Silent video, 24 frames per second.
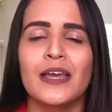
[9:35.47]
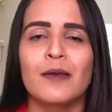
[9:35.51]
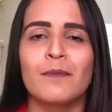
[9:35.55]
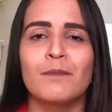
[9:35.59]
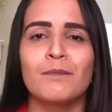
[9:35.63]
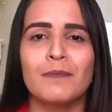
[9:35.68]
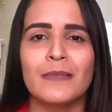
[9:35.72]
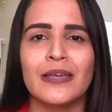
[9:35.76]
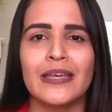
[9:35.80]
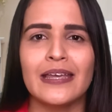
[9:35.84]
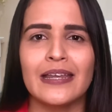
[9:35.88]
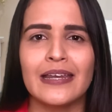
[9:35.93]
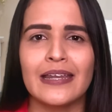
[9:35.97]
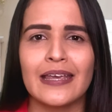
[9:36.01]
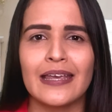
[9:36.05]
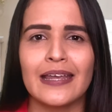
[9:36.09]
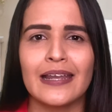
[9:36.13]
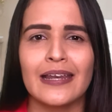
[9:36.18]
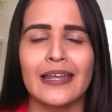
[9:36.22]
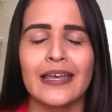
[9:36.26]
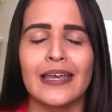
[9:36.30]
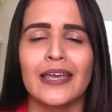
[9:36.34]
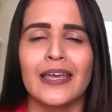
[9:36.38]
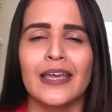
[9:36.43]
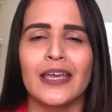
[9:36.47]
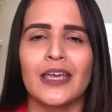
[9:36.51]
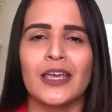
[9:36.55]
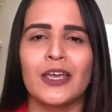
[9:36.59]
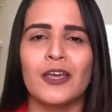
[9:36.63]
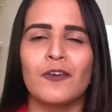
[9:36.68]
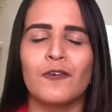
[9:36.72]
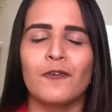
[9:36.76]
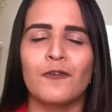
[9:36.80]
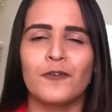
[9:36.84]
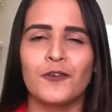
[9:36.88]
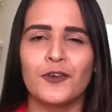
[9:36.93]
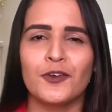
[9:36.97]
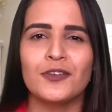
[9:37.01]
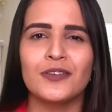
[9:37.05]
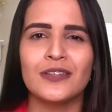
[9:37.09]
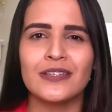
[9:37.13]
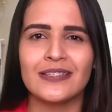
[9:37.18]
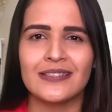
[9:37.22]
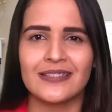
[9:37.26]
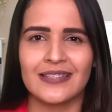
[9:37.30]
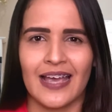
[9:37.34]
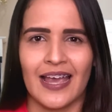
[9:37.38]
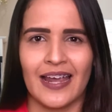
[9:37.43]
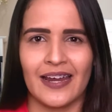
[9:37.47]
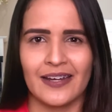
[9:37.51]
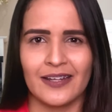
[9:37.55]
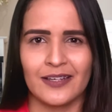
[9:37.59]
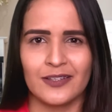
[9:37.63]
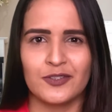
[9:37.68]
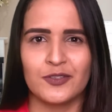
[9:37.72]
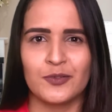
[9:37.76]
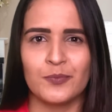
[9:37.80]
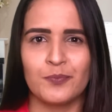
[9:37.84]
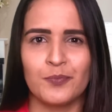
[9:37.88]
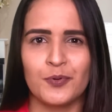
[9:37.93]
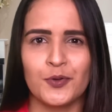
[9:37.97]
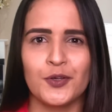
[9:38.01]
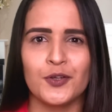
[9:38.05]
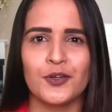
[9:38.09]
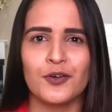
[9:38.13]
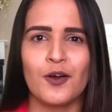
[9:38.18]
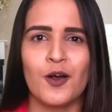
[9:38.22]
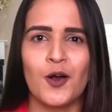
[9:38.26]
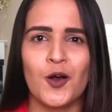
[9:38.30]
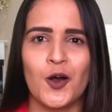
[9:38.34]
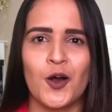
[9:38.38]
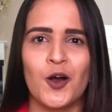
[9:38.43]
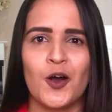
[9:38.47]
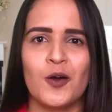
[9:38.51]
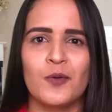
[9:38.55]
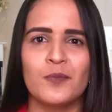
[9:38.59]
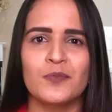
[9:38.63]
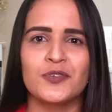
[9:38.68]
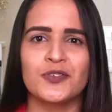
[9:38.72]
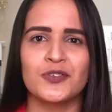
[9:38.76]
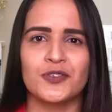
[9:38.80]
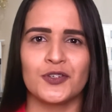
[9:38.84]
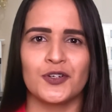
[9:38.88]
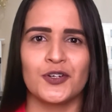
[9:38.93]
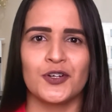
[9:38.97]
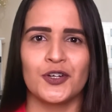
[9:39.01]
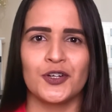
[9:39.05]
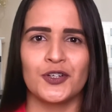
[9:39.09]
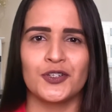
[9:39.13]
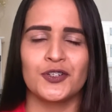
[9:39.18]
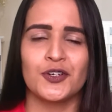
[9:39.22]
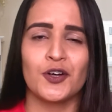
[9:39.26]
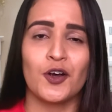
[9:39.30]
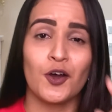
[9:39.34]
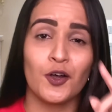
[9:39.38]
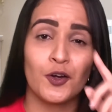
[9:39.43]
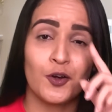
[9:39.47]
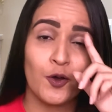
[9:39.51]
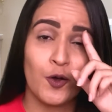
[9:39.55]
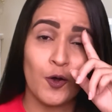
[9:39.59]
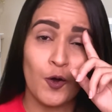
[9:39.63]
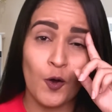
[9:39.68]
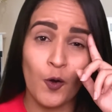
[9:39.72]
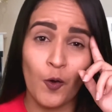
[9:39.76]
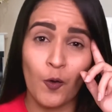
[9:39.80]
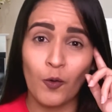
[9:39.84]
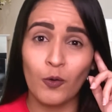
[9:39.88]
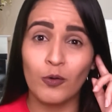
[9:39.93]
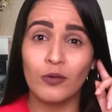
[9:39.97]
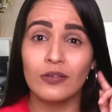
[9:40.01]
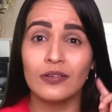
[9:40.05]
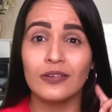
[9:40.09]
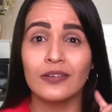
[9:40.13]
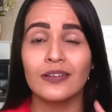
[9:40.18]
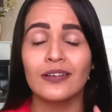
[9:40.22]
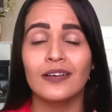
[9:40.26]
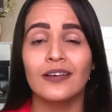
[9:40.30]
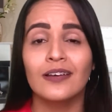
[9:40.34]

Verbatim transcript: meaning if you decided to put your home search on hold,